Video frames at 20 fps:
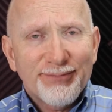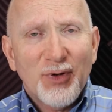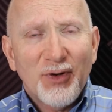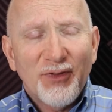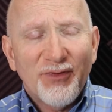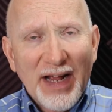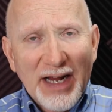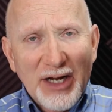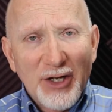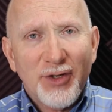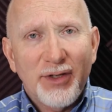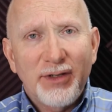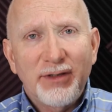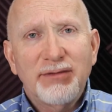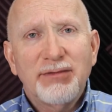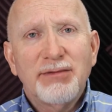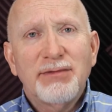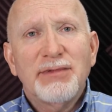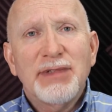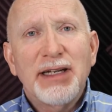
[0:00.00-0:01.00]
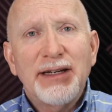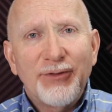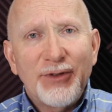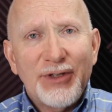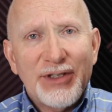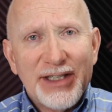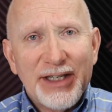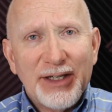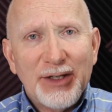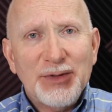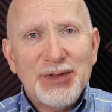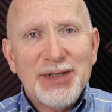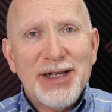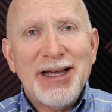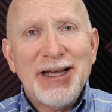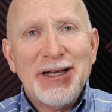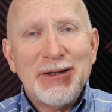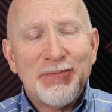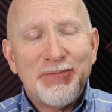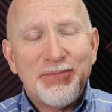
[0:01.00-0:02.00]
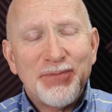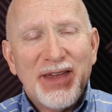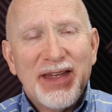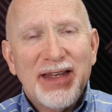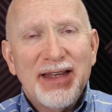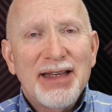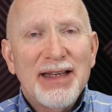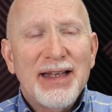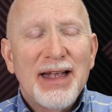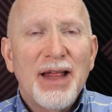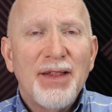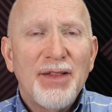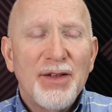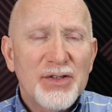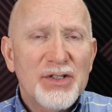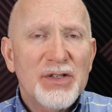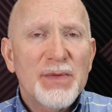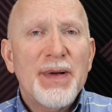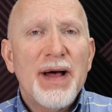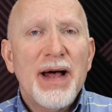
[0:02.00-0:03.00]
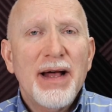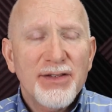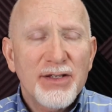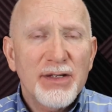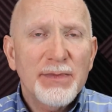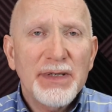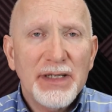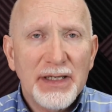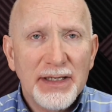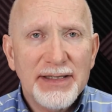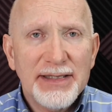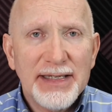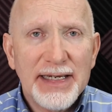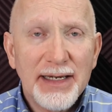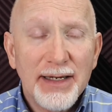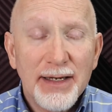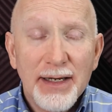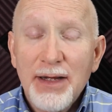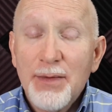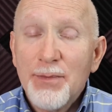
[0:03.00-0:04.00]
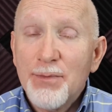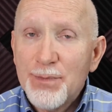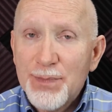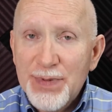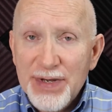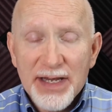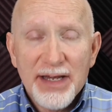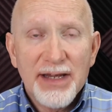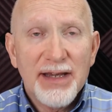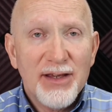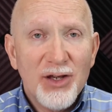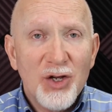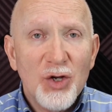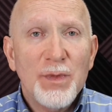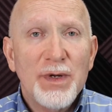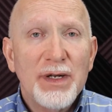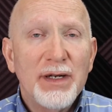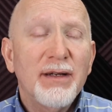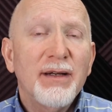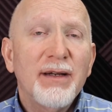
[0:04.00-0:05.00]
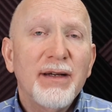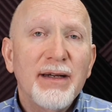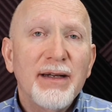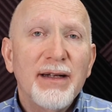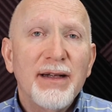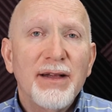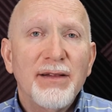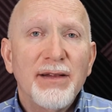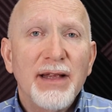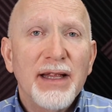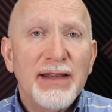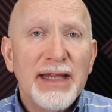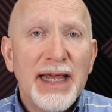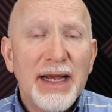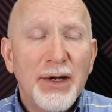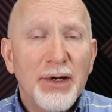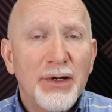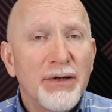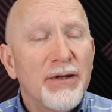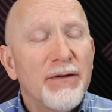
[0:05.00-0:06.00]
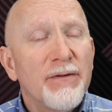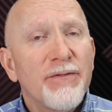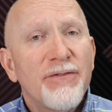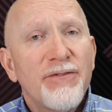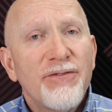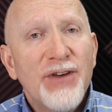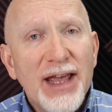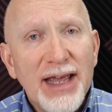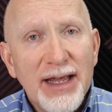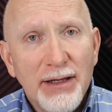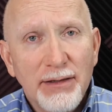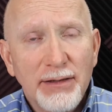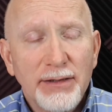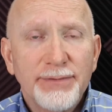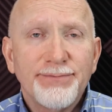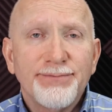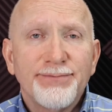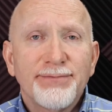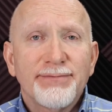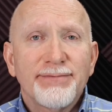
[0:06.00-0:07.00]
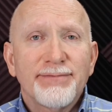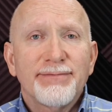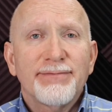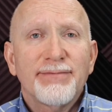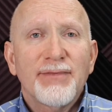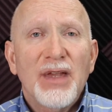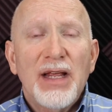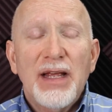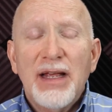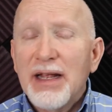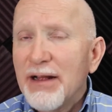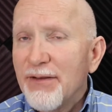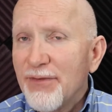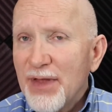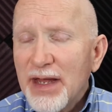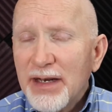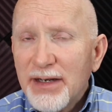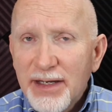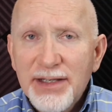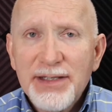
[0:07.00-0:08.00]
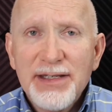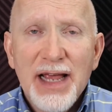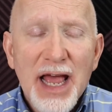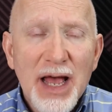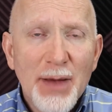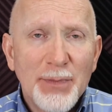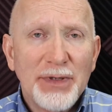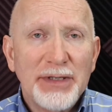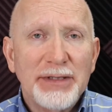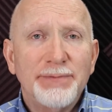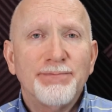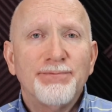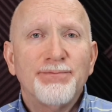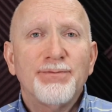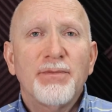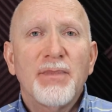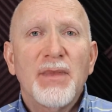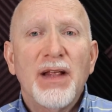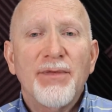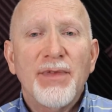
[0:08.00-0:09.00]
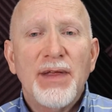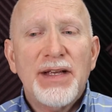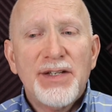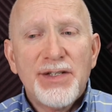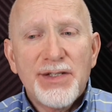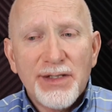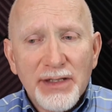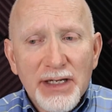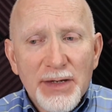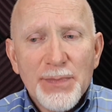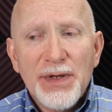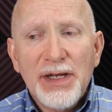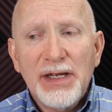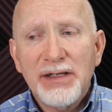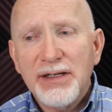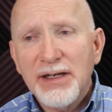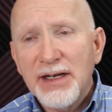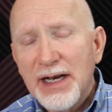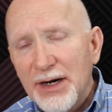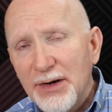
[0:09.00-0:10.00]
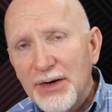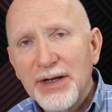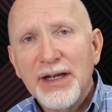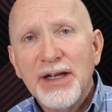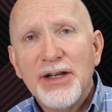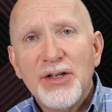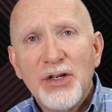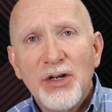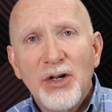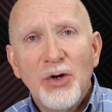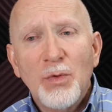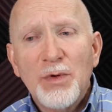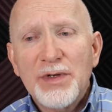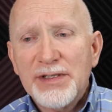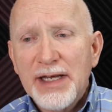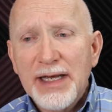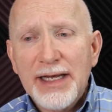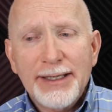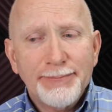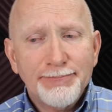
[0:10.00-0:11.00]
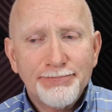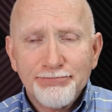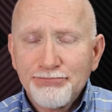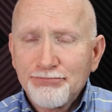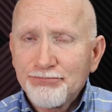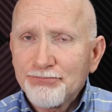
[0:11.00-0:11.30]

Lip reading: perfection every single time. And there's a possibility, being human, that they could fail. If that does happen, if they slip in an area and it was a